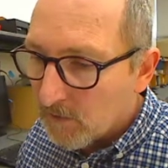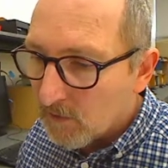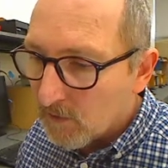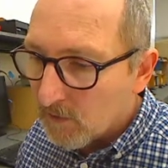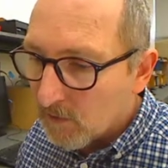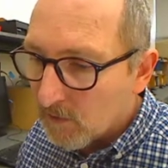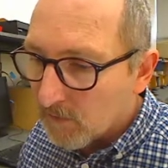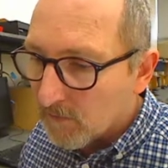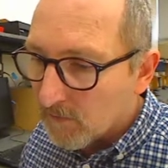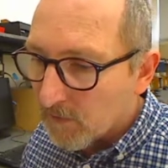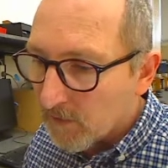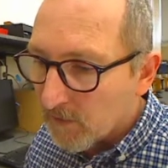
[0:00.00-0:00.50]

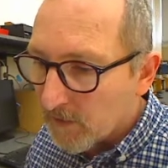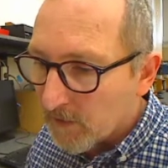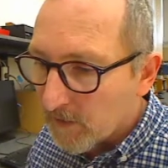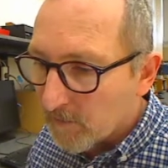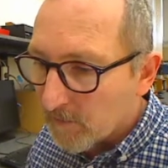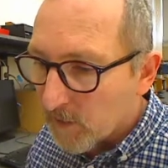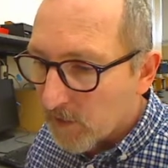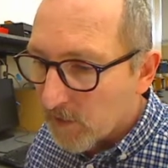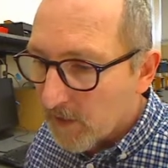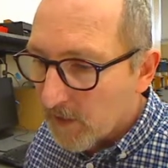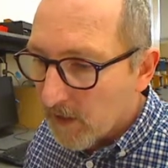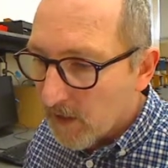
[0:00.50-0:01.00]
divided
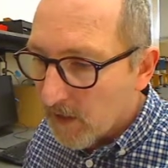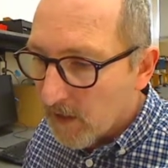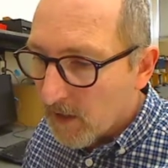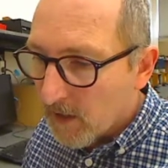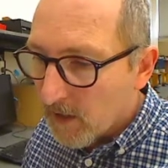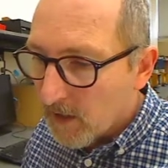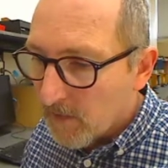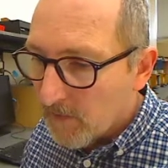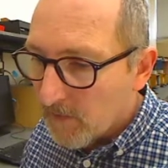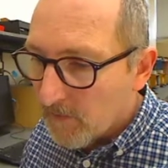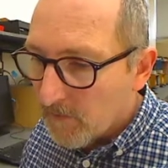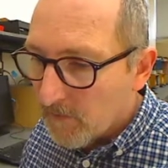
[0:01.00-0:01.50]
by R.
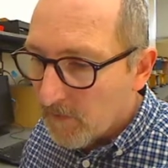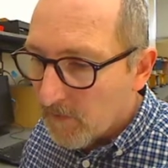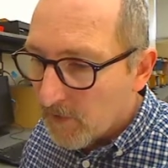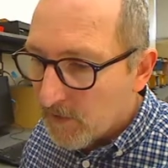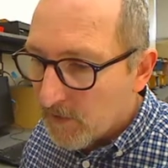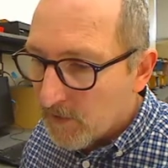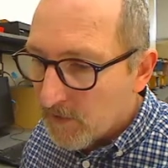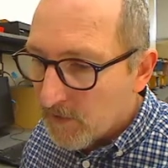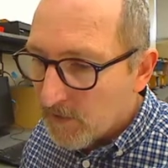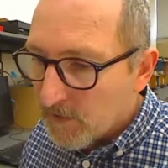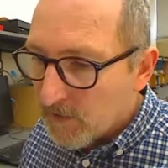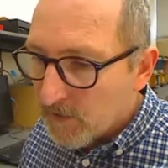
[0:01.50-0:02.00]

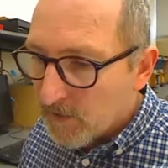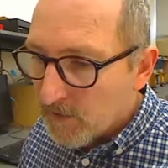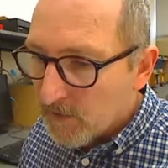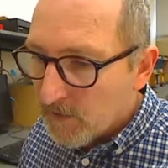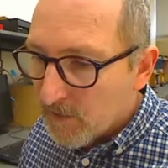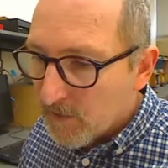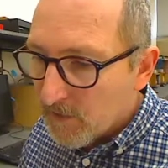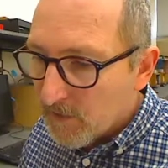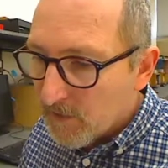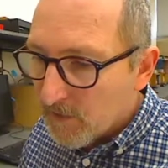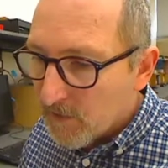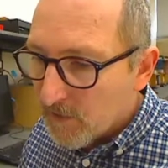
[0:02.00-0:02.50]

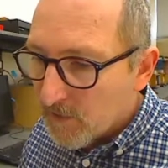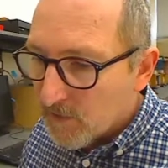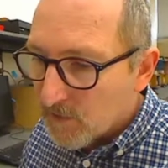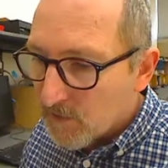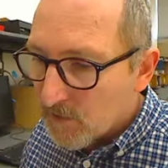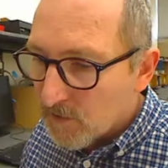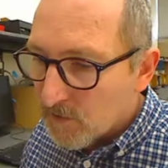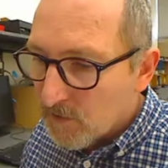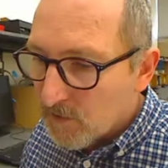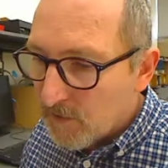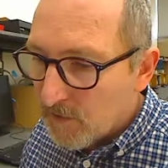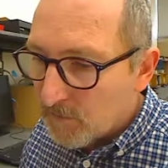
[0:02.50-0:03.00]

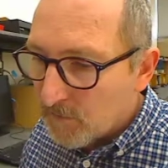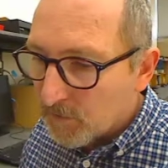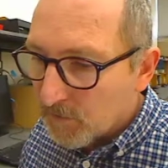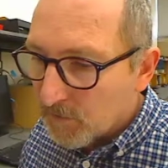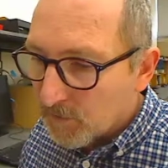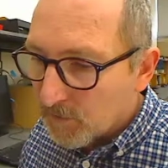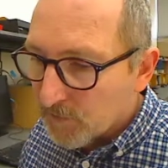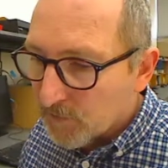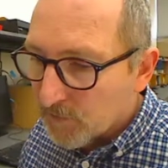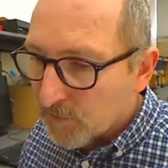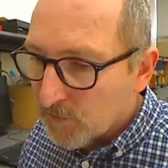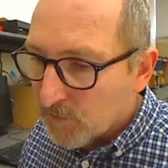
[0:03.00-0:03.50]

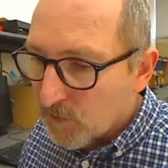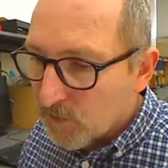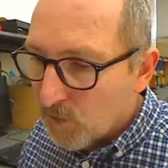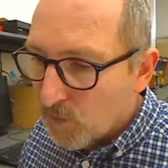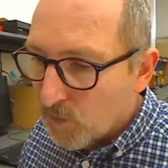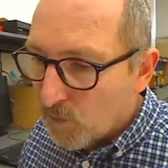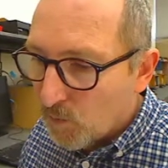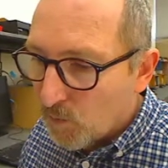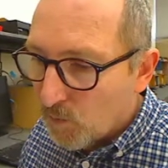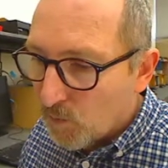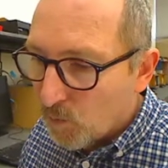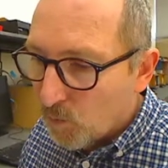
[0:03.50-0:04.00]
Susceptance.
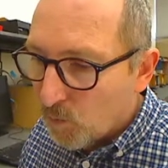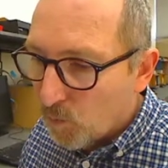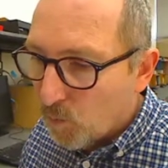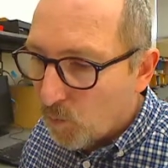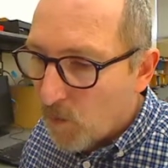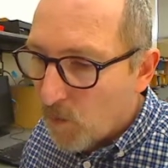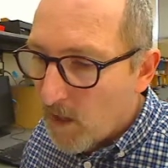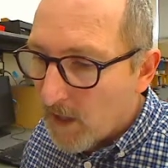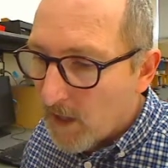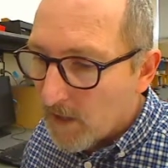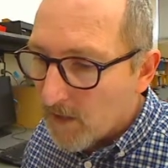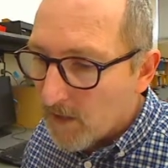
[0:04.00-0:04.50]

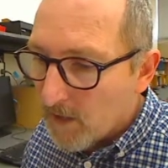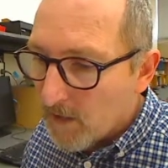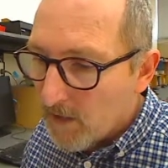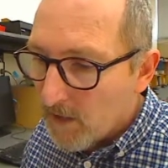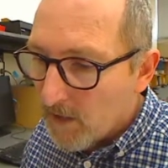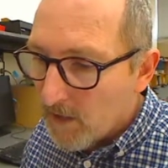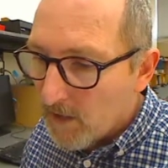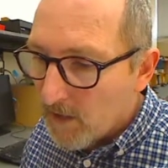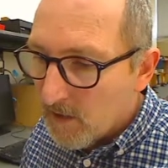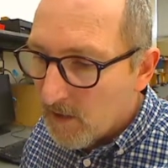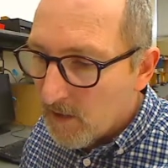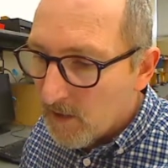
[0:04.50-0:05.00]
1
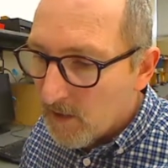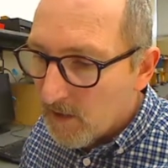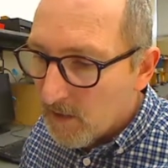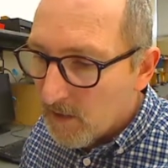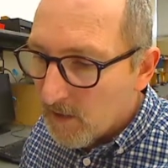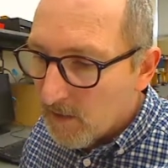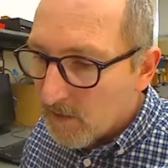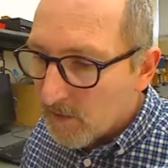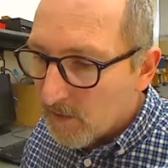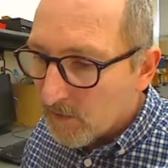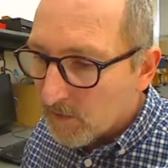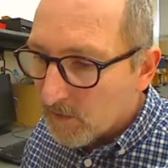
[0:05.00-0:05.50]

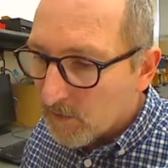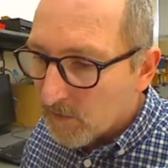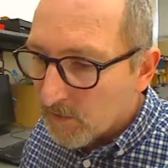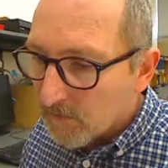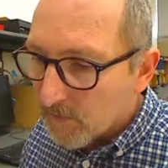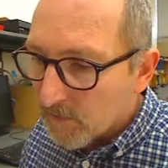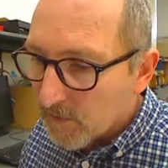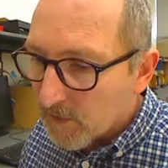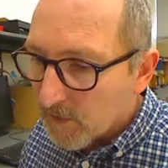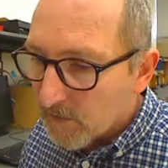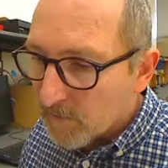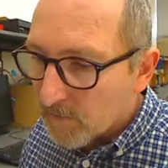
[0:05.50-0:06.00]

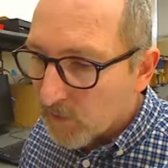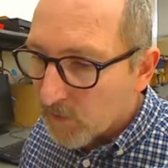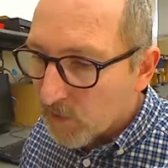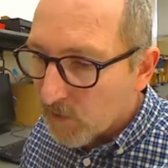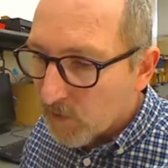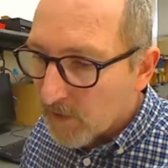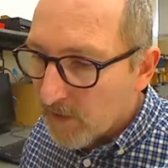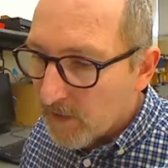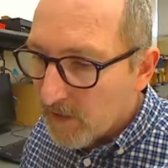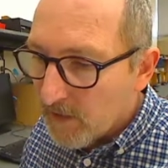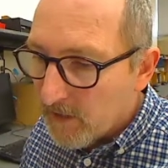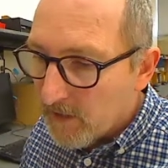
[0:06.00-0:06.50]
divided
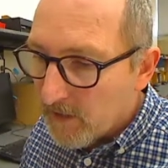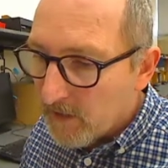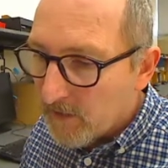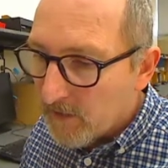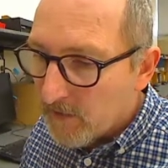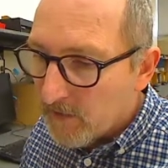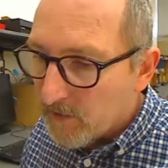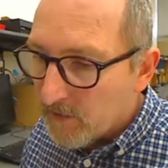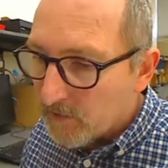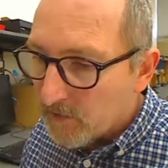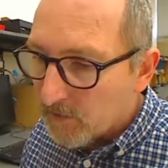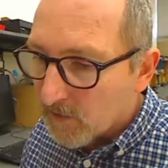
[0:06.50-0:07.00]
by, in
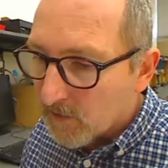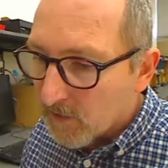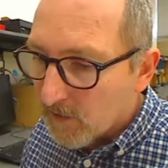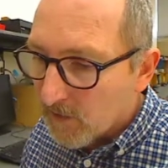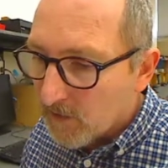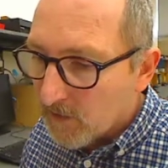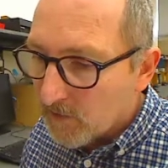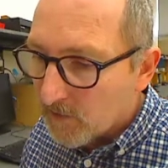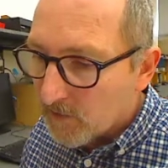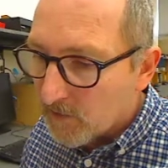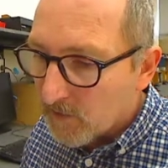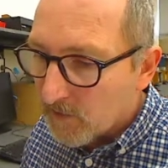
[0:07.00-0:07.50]
this
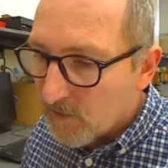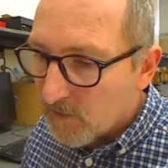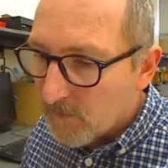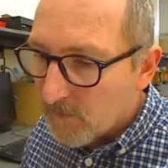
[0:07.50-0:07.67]
case,